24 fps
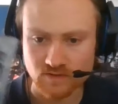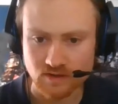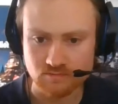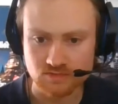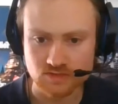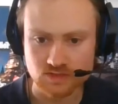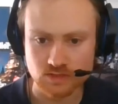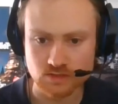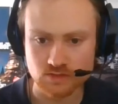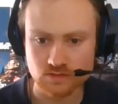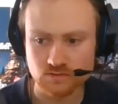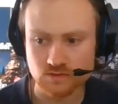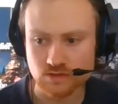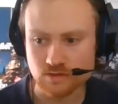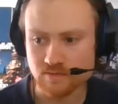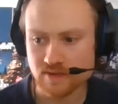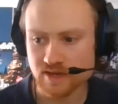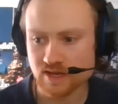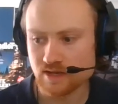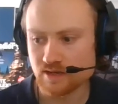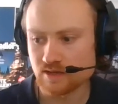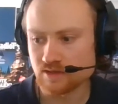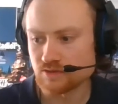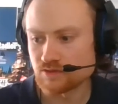episodes of Tom
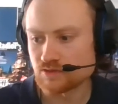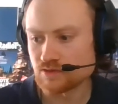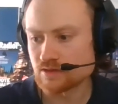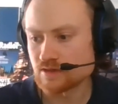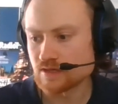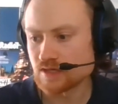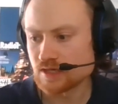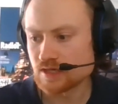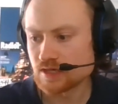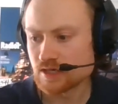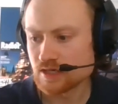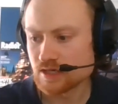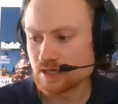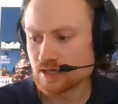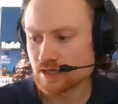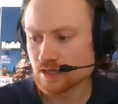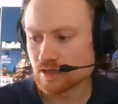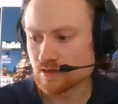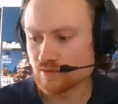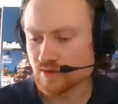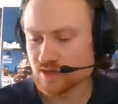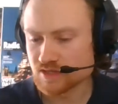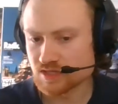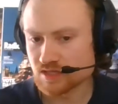Baker's,
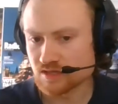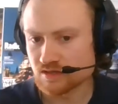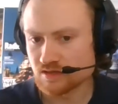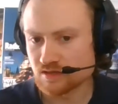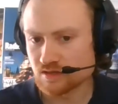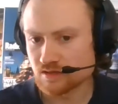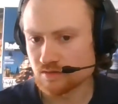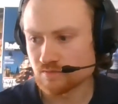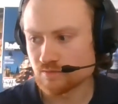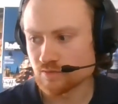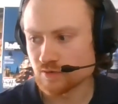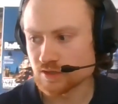and the rest of the